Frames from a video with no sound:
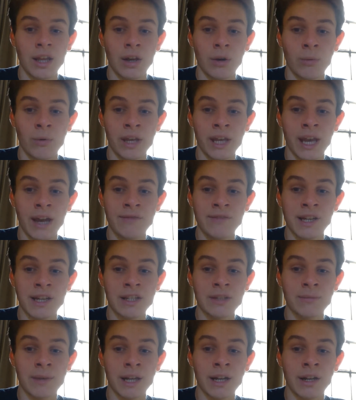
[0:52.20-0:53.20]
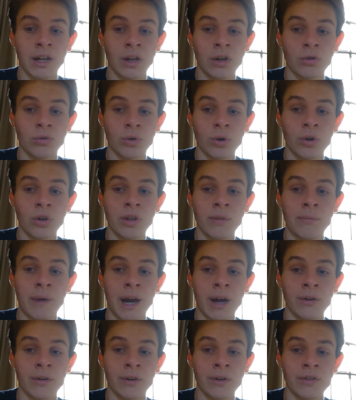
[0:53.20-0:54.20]
We have decimated and corroded the
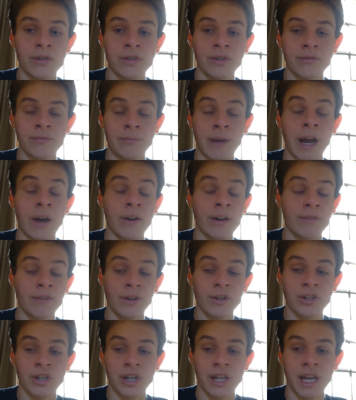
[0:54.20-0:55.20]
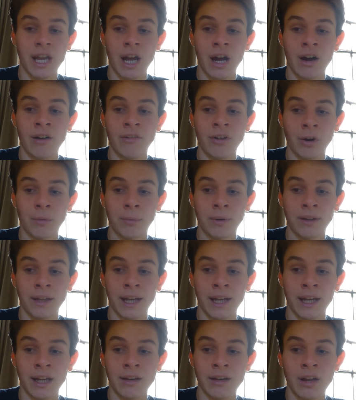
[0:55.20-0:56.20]
biodiversity of our
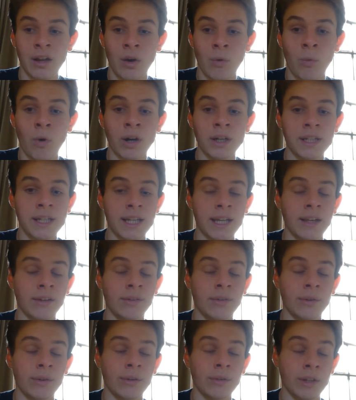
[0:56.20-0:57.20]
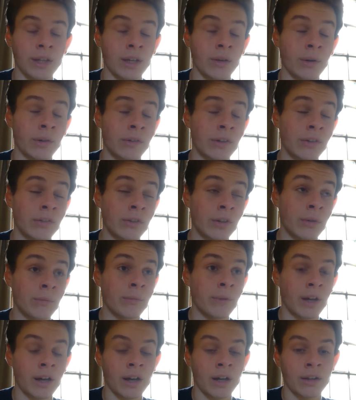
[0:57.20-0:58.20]
planet. One key
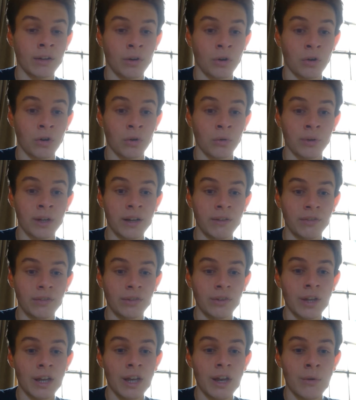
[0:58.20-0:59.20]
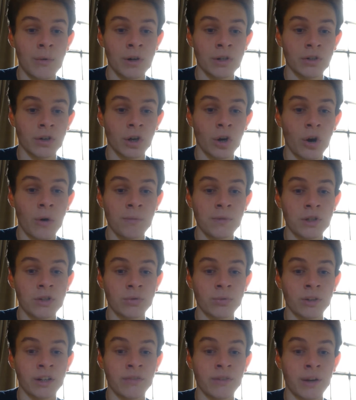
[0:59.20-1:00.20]
ecosystem, the coral reefs, which are home to
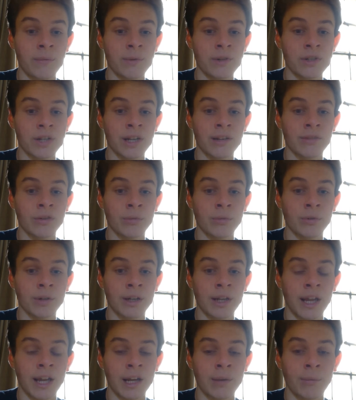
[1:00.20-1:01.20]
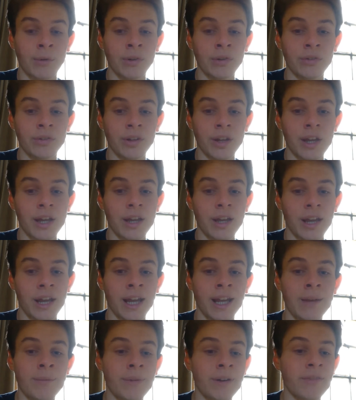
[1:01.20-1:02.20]
25% of our marine animals,
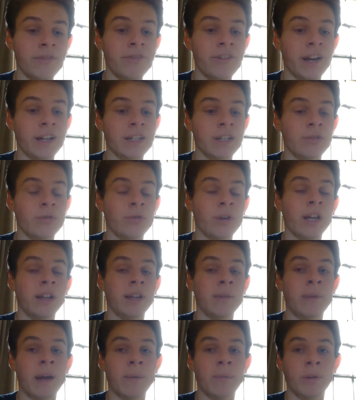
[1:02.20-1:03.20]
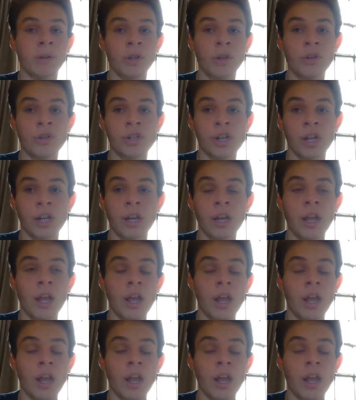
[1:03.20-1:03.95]
and have been affected greatly by pollution,